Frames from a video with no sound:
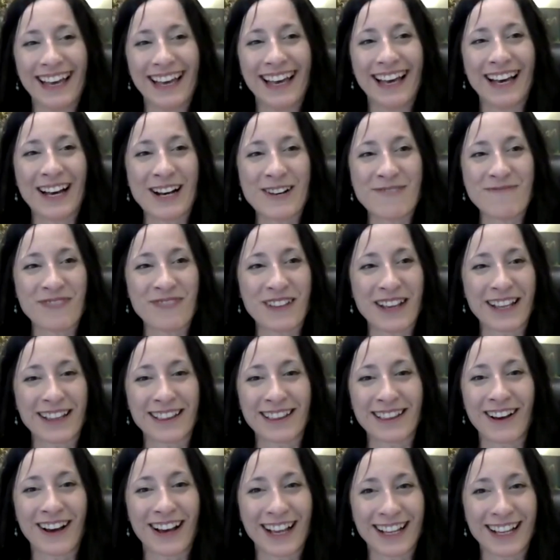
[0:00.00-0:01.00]

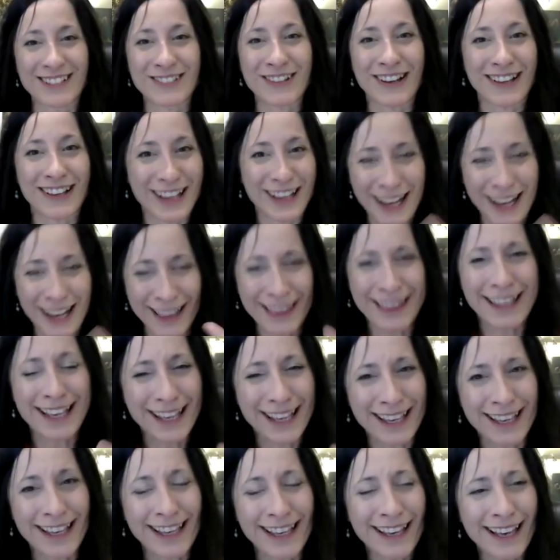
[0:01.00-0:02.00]
and thought, and so I
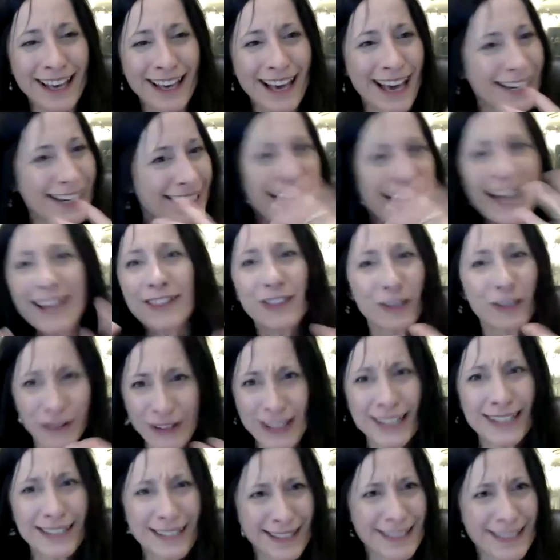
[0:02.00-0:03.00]
think, and yet there
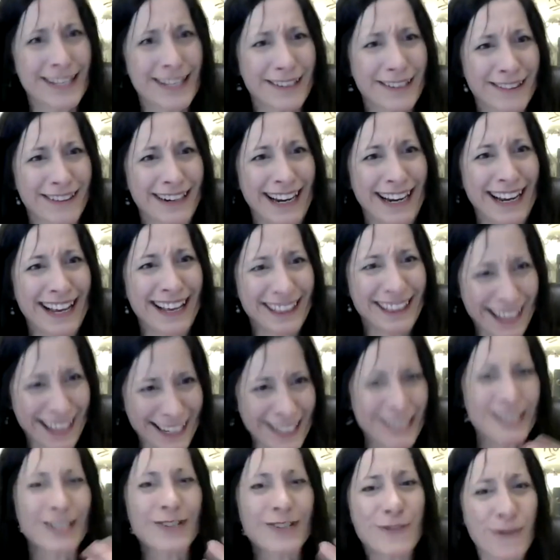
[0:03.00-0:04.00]
is theory
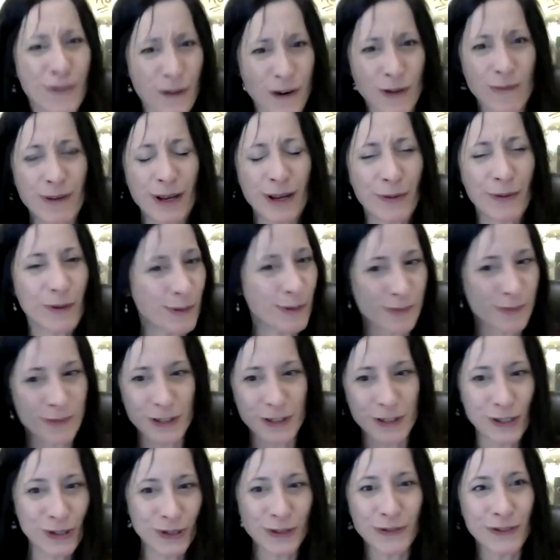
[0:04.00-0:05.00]
that is informing what
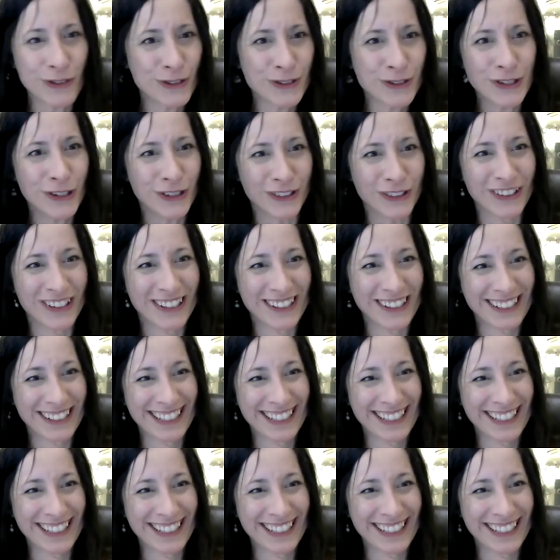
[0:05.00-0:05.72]
the two of you do.